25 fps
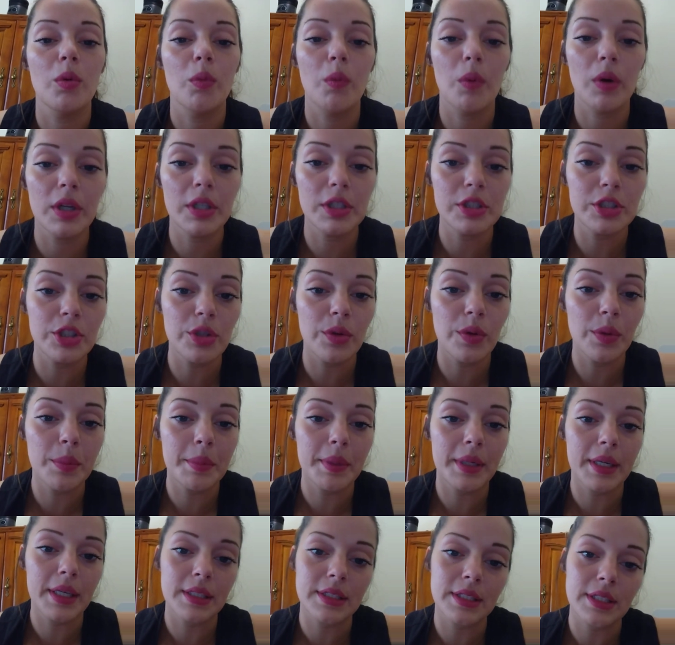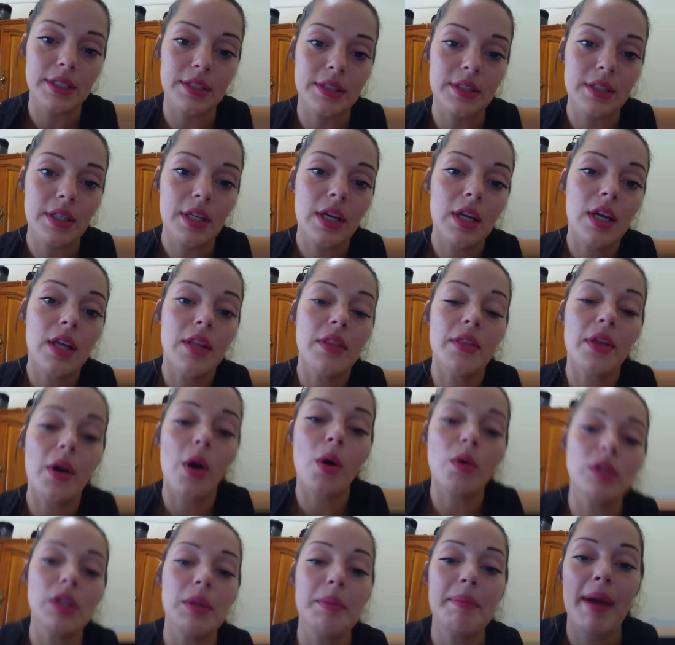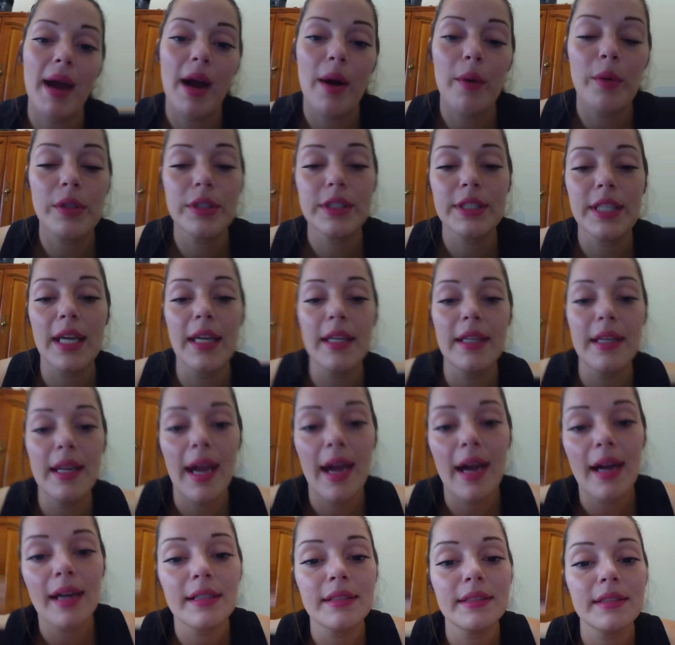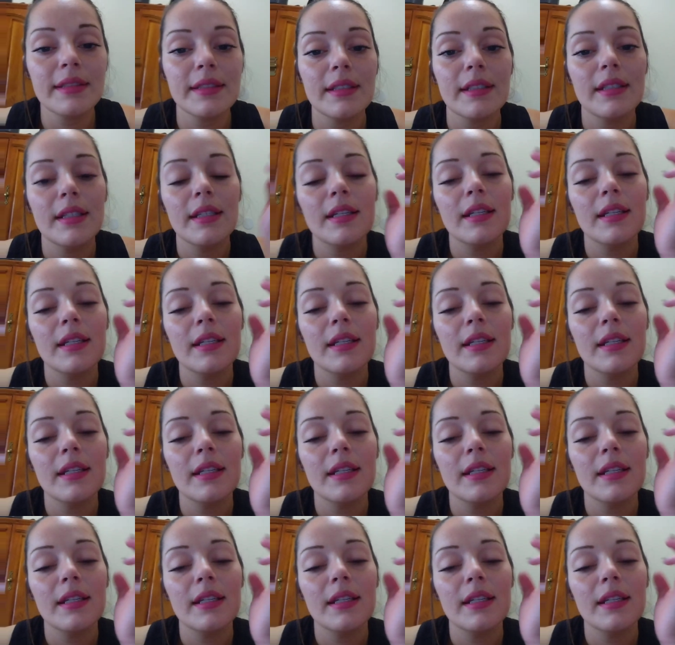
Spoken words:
what he's doing, because it's the only power Satan has